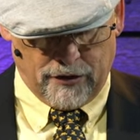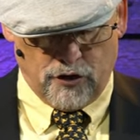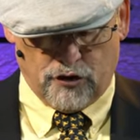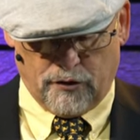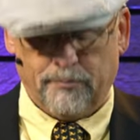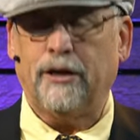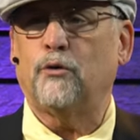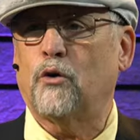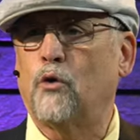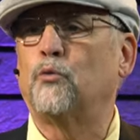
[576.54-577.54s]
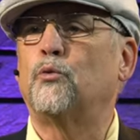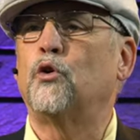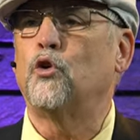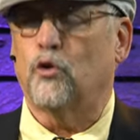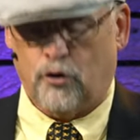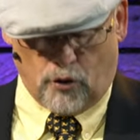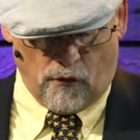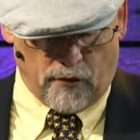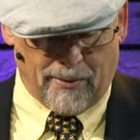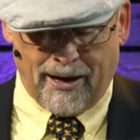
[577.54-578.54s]
you should be ruler
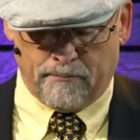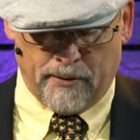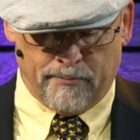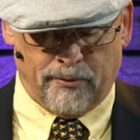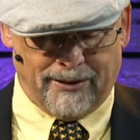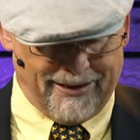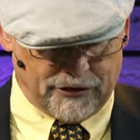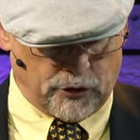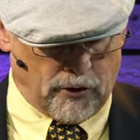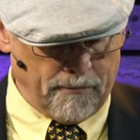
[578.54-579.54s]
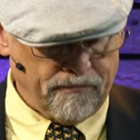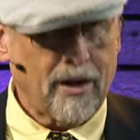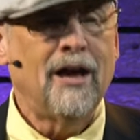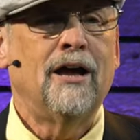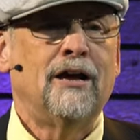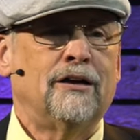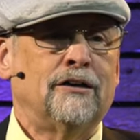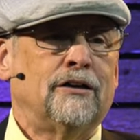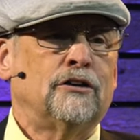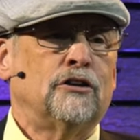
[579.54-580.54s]
over my people Israel.
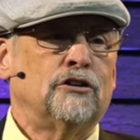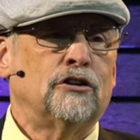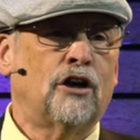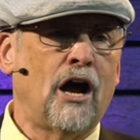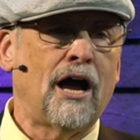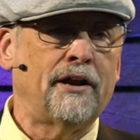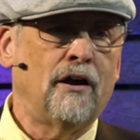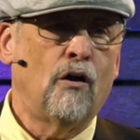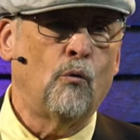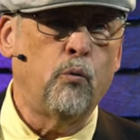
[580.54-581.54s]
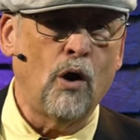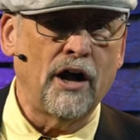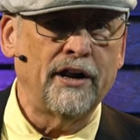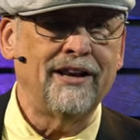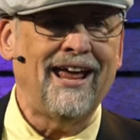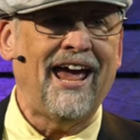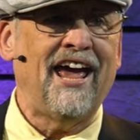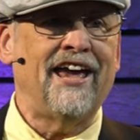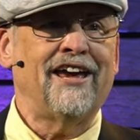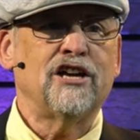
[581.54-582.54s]
God wanted
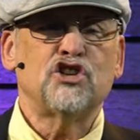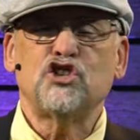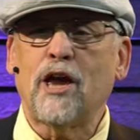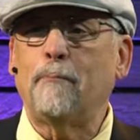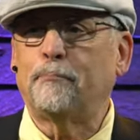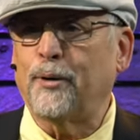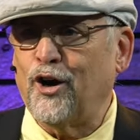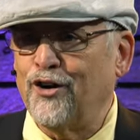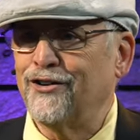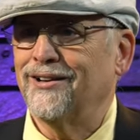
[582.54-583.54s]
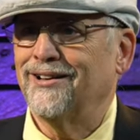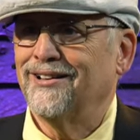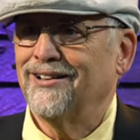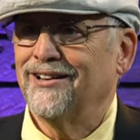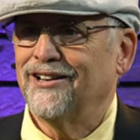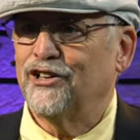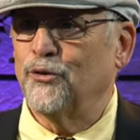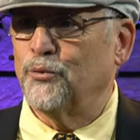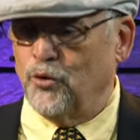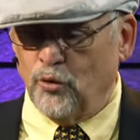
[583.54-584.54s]
a shepherd
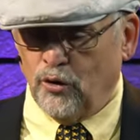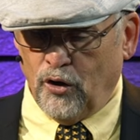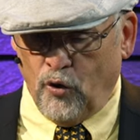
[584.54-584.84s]
to rule